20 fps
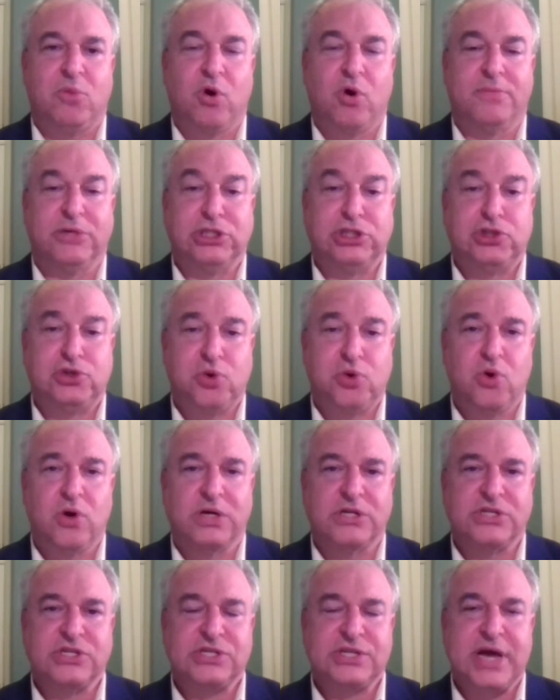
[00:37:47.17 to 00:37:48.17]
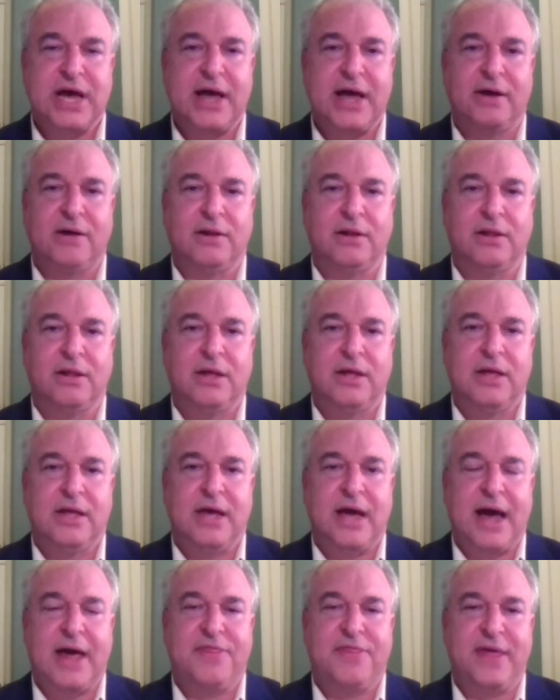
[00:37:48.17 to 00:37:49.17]
more mature style,
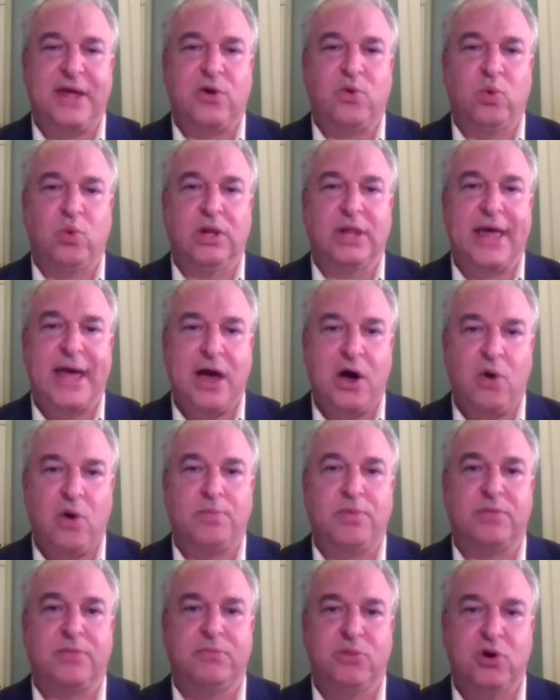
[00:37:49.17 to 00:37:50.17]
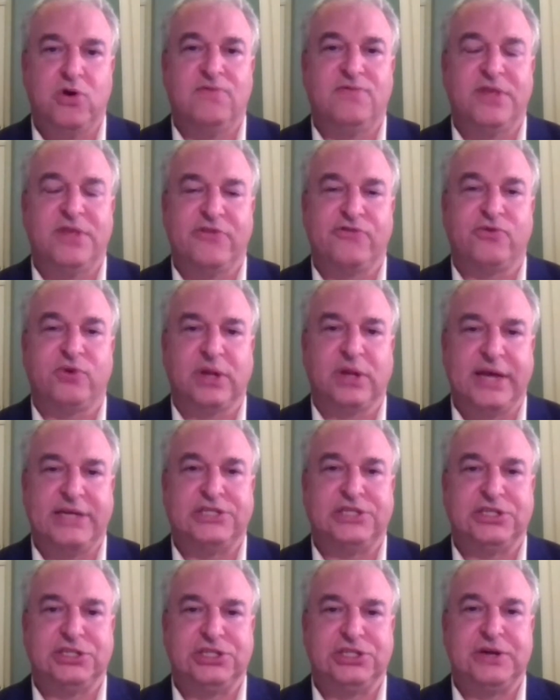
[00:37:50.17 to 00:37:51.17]
I think will help move this
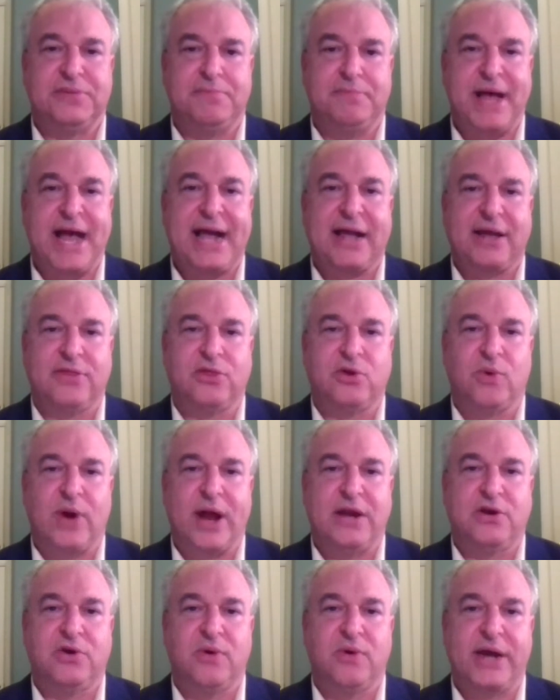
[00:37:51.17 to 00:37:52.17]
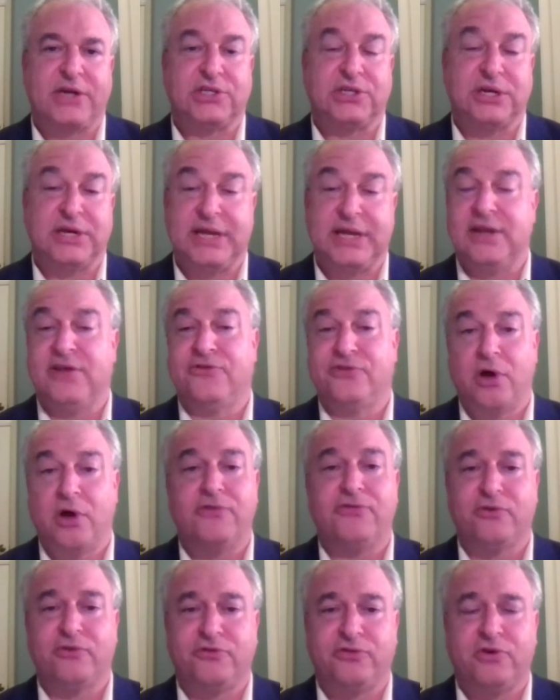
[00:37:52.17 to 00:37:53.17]
relationship back in the right direction. It is
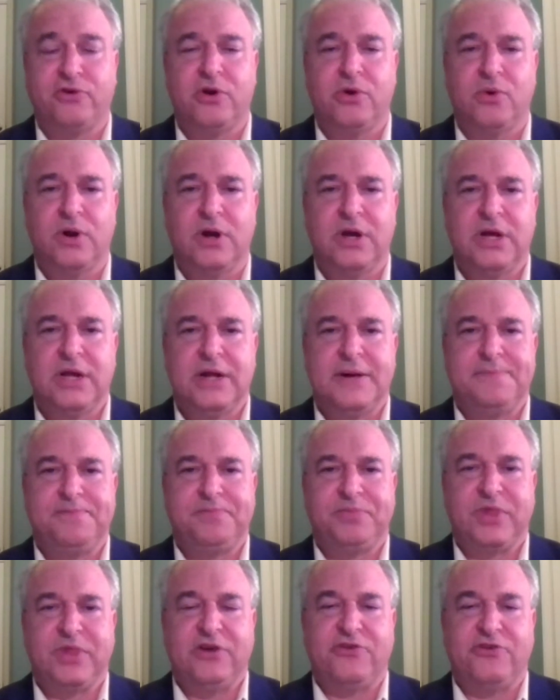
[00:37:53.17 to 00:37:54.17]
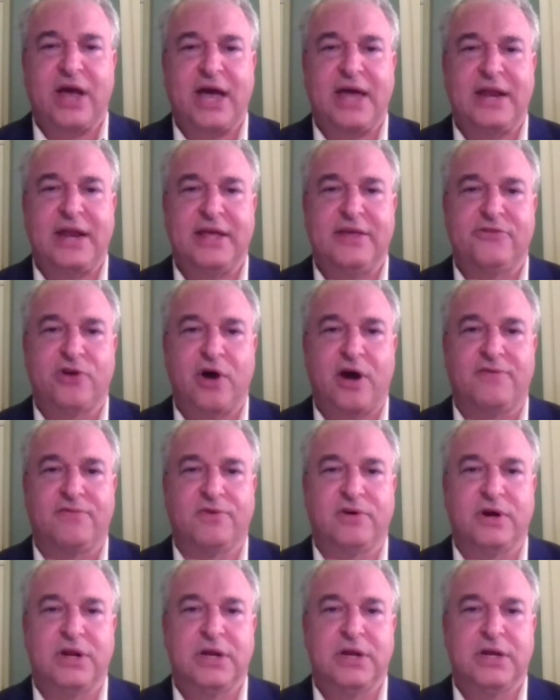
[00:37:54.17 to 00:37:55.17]
also true that China has
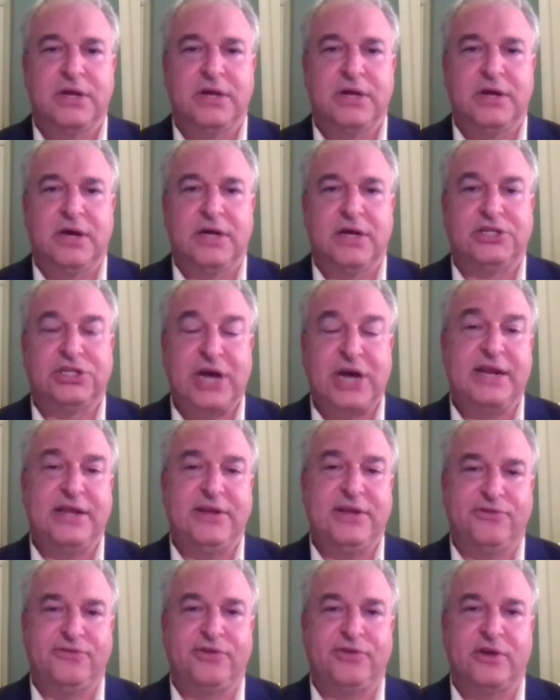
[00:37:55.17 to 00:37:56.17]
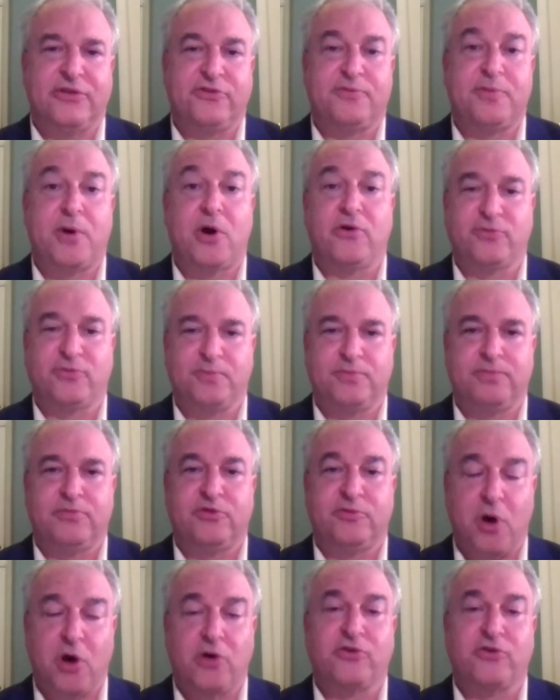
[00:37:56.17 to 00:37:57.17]
offered, Chinese
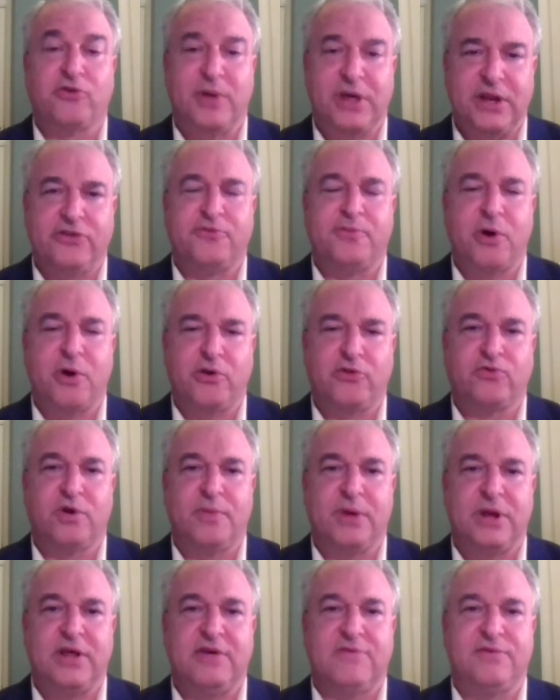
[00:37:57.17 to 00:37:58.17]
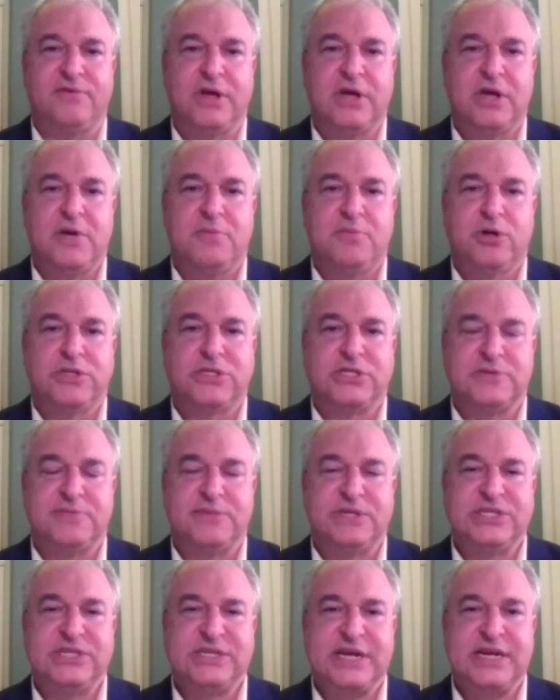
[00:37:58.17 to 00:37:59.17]
spokesmen and spokeswomen have put
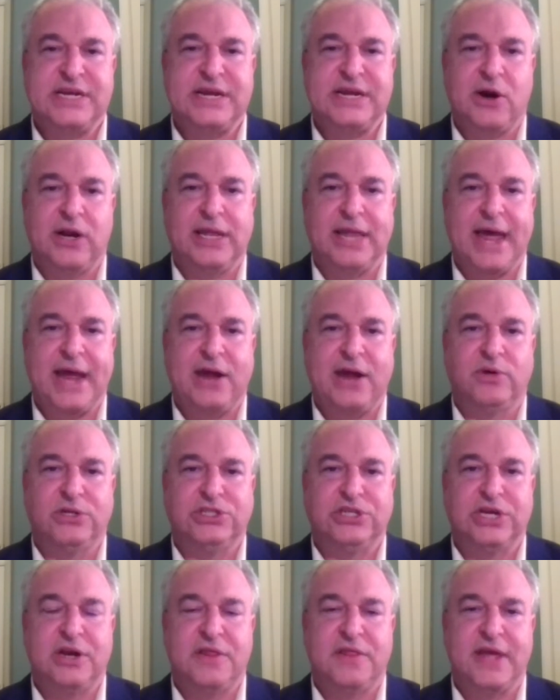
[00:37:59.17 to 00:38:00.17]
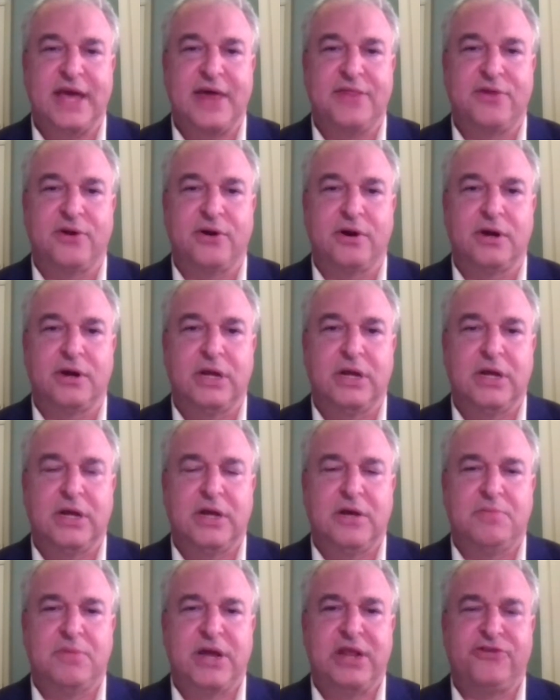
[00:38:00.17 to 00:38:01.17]
some incendiary language into the ether,
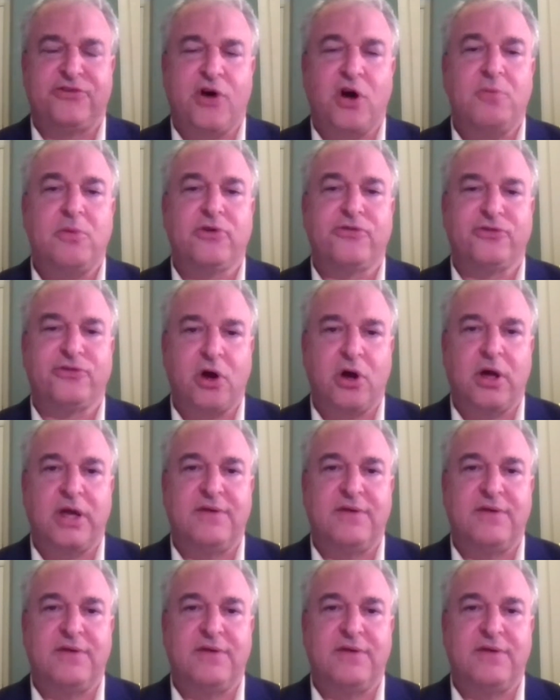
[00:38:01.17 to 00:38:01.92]
but it's almost